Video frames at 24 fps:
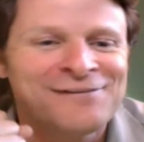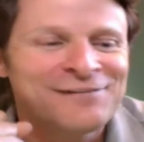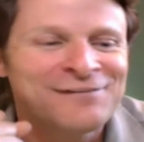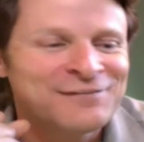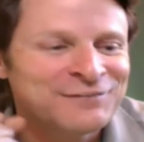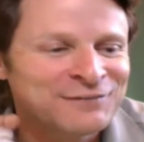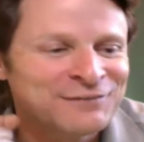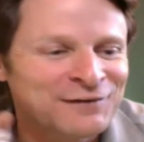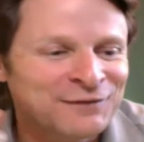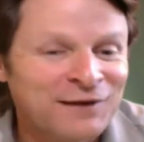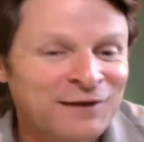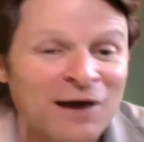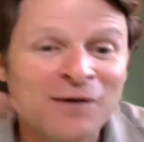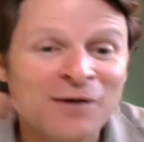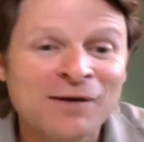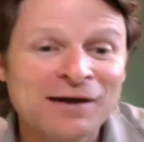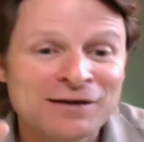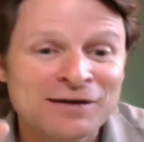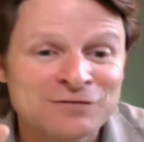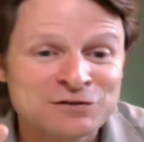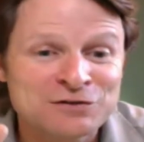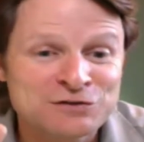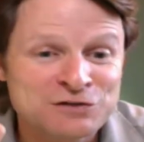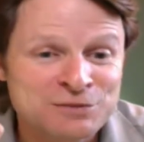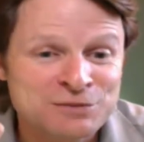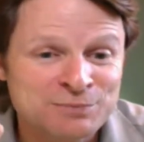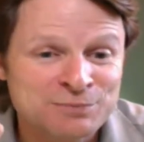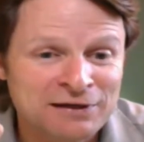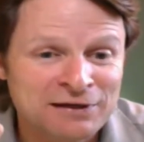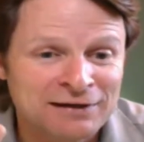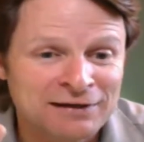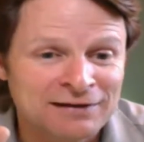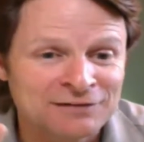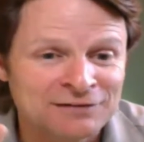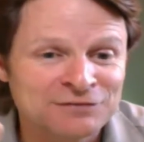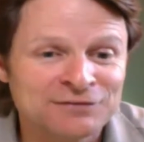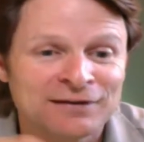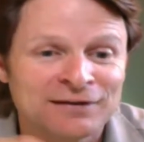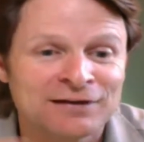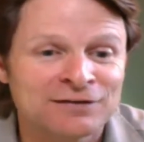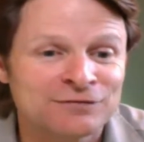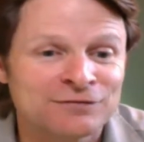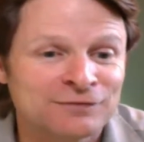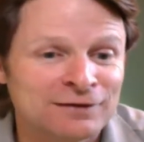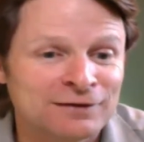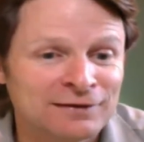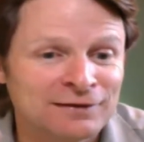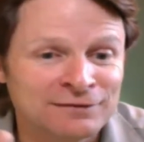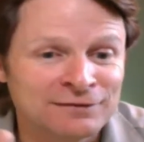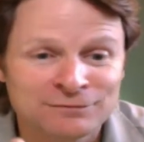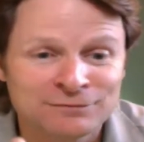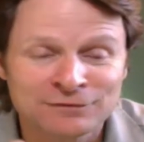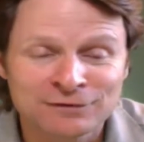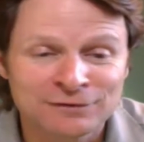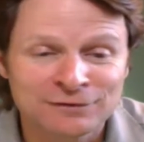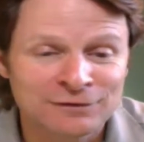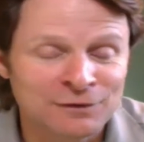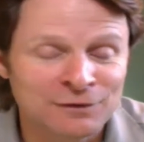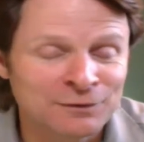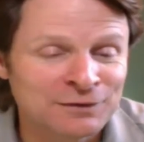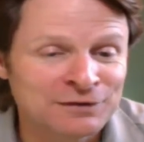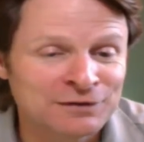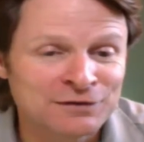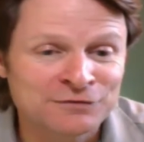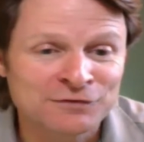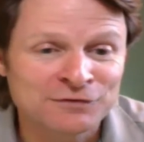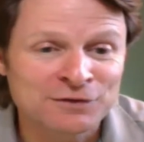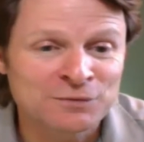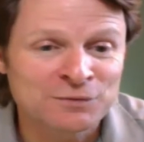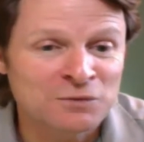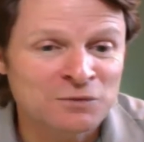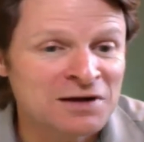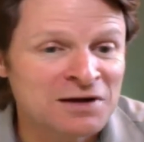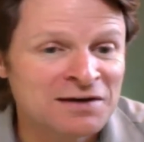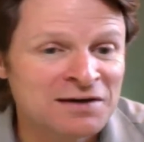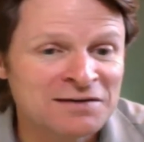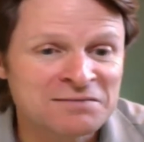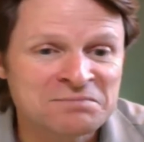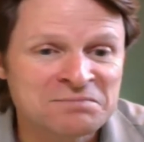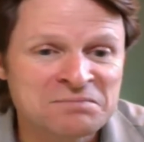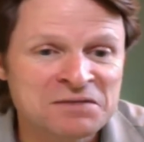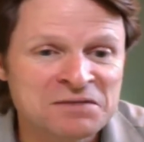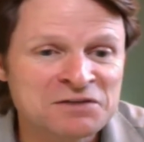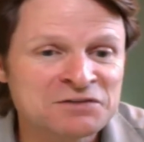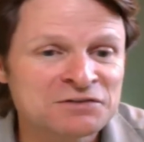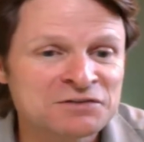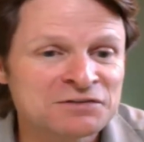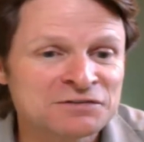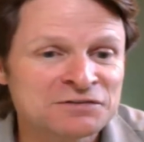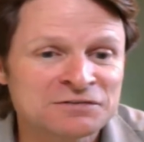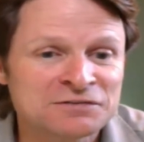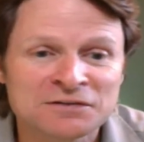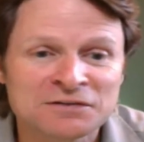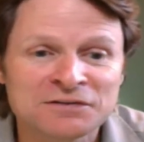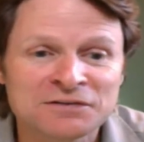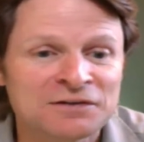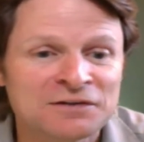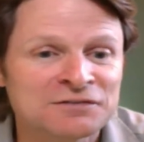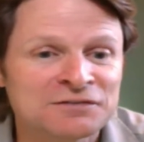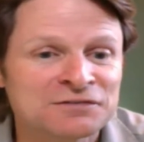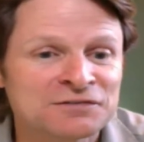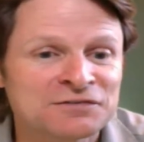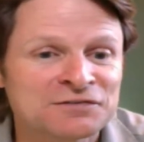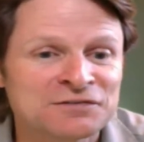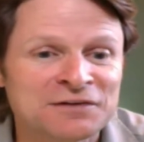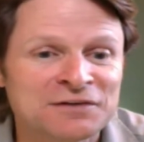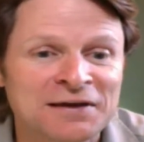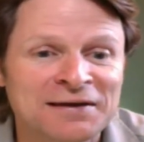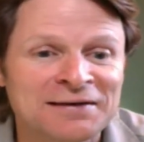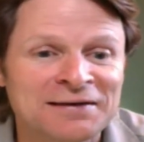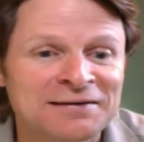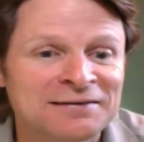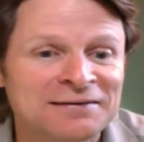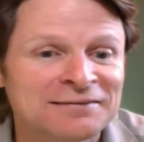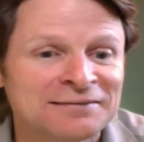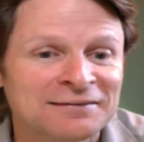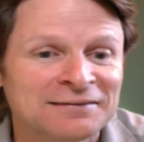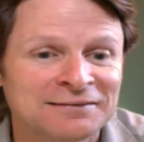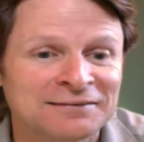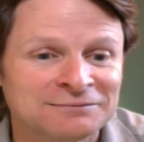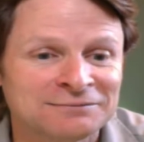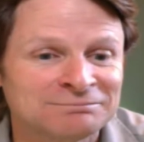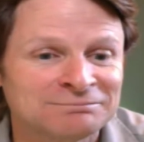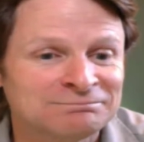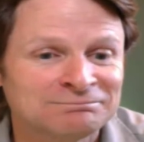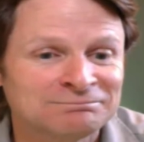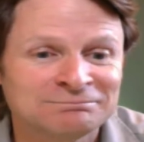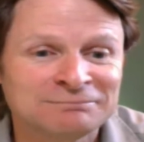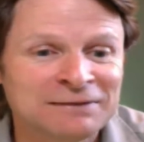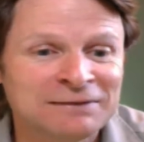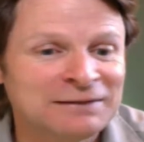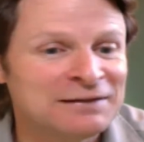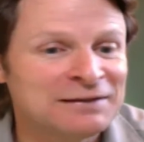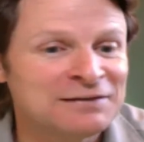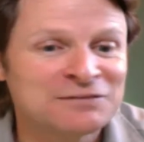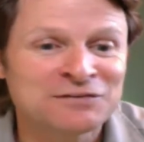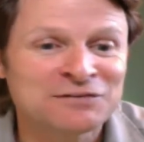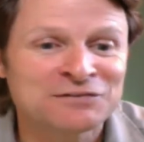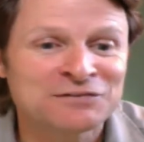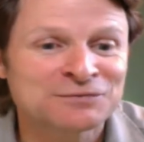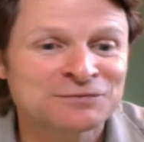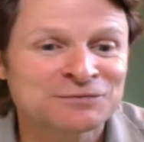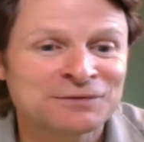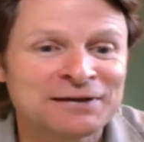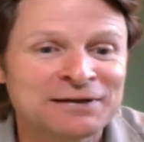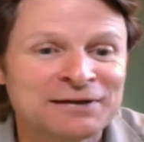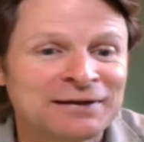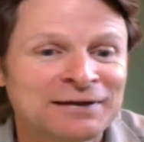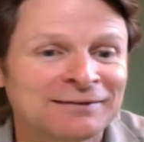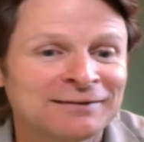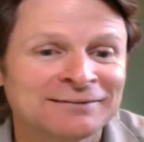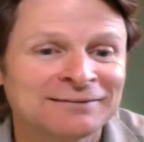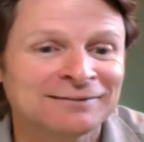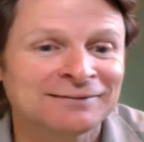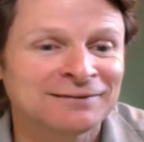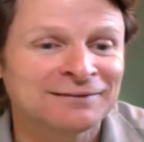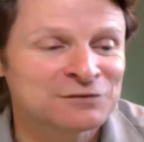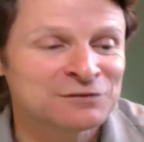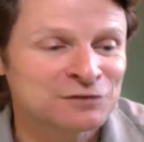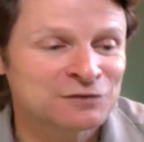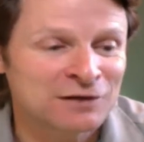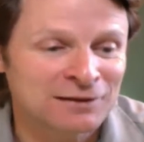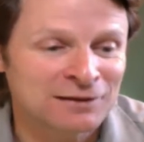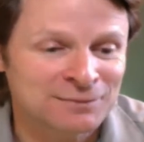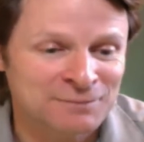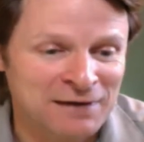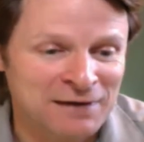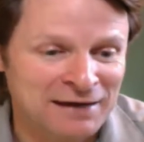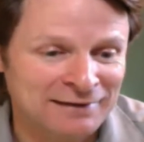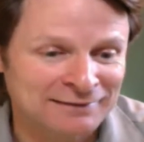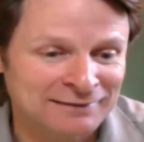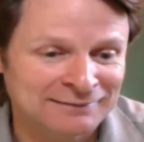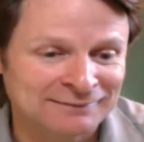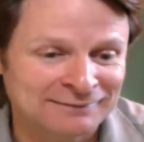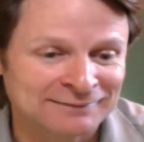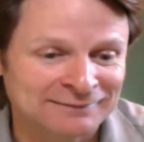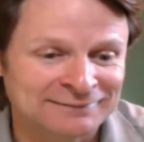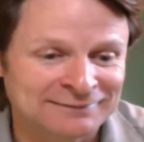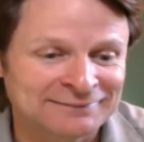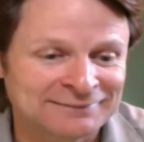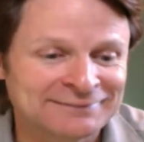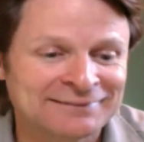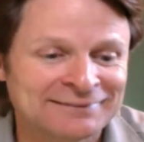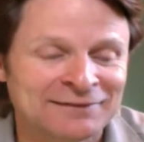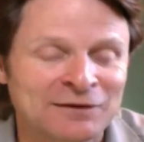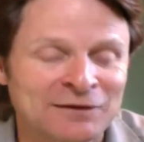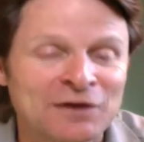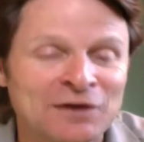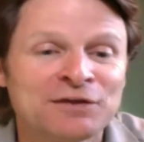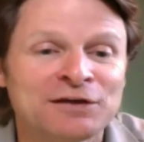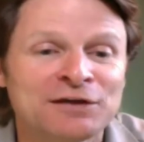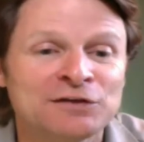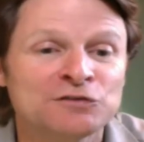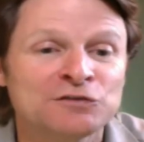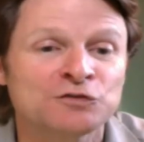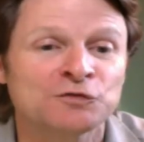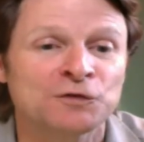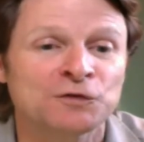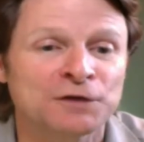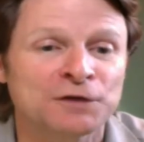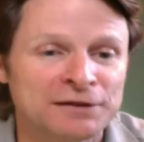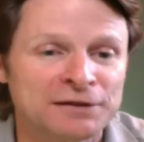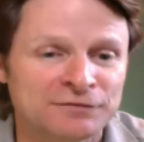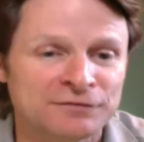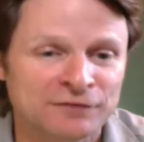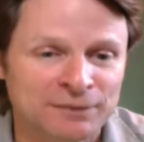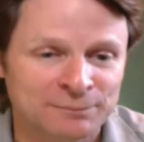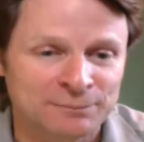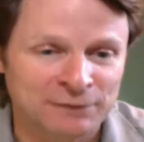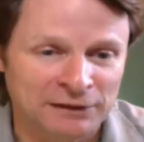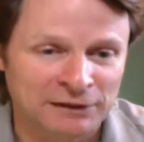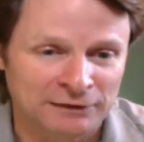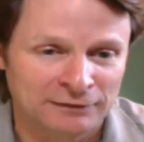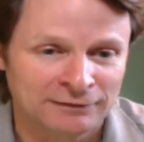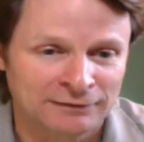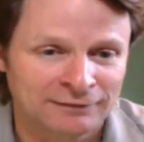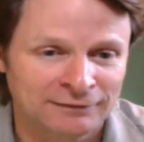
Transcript: So now I have a GPS that if I go a different way, it just it doesn't say anything. It, it just recalculates automatically. So I think it's forgiving me.